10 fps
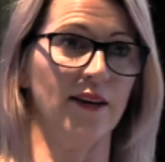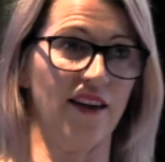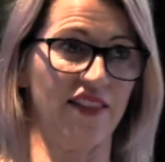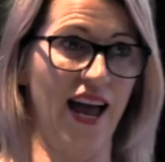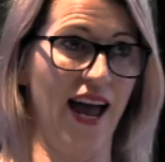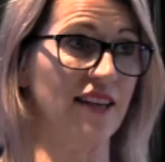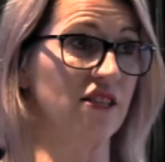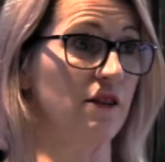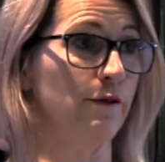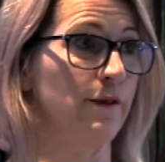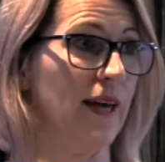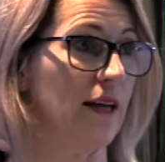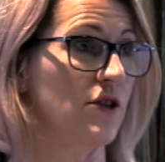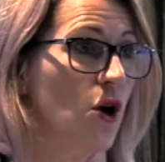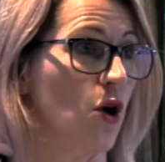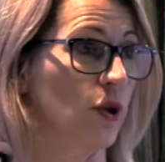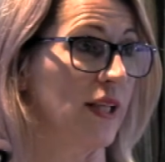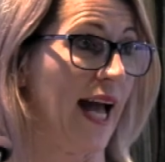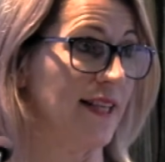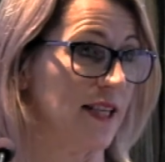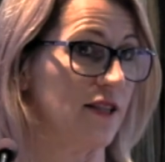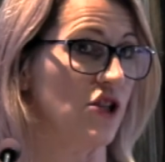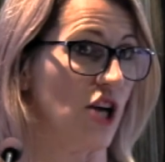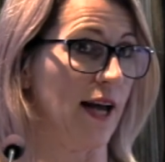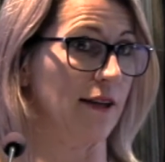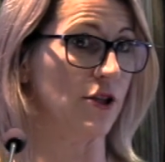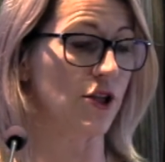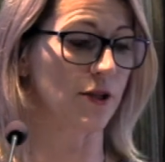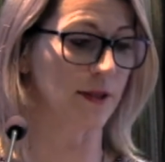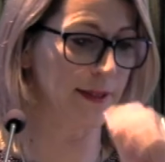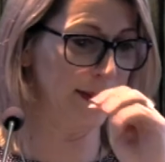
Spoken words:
Now that has an effect on gas exchange.